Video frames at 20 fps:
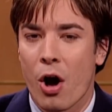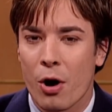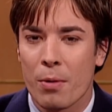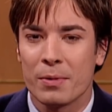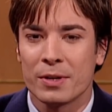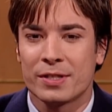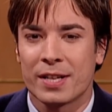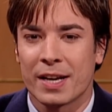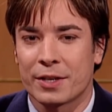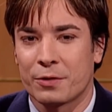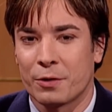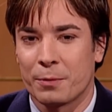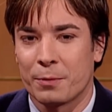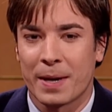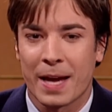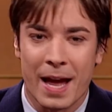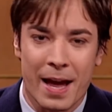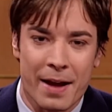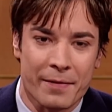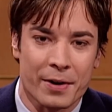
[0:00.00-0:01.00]
homosexual
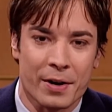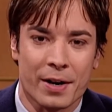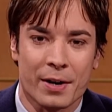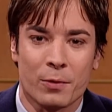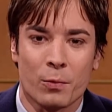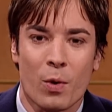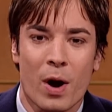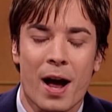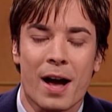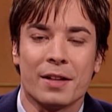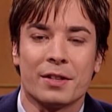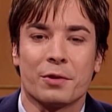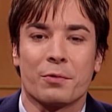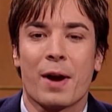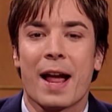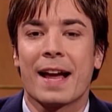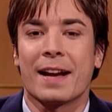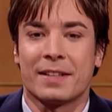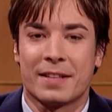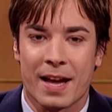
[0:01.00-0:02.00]
behavior in wild
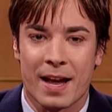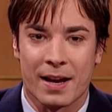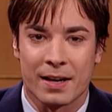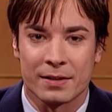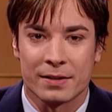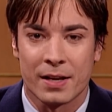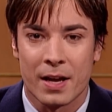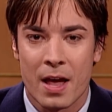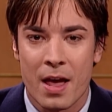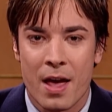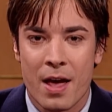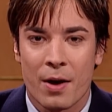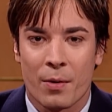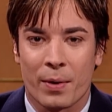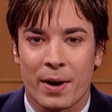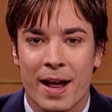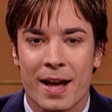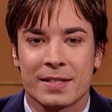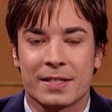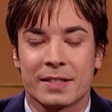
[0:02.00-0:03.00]
orangutans.
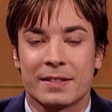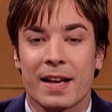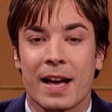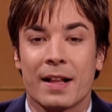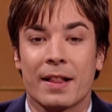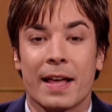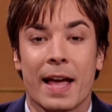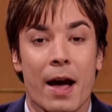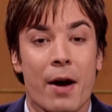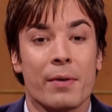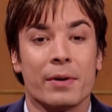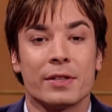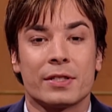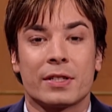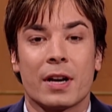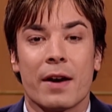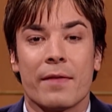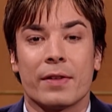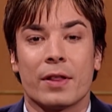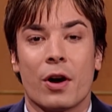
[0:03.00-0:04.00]
When asked exactly how he
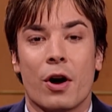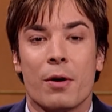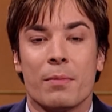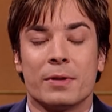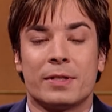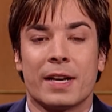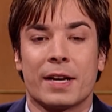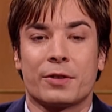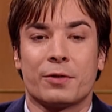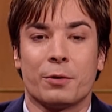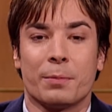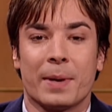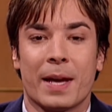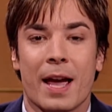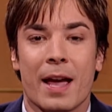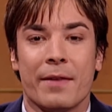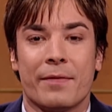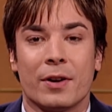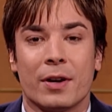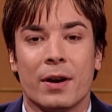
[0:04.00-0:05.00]
discovered the homosexual
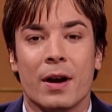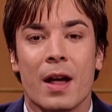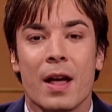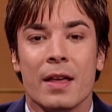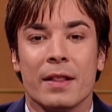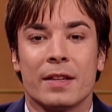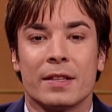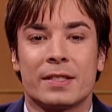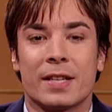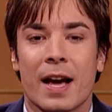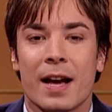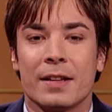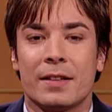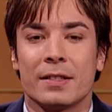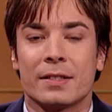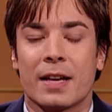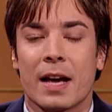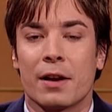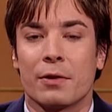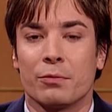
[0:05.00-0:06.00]
behavior, the
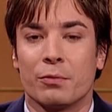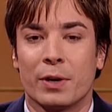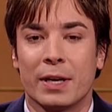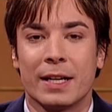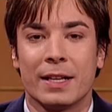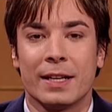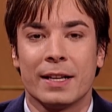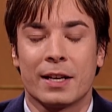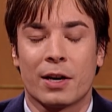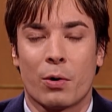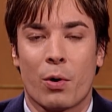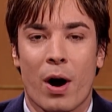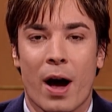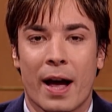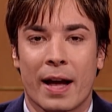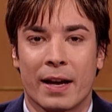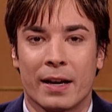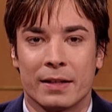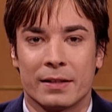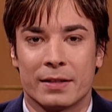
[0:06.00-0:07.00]
scientist got really
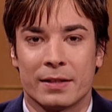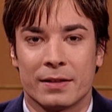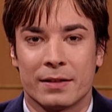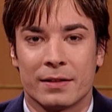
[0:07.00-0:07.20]
quiet.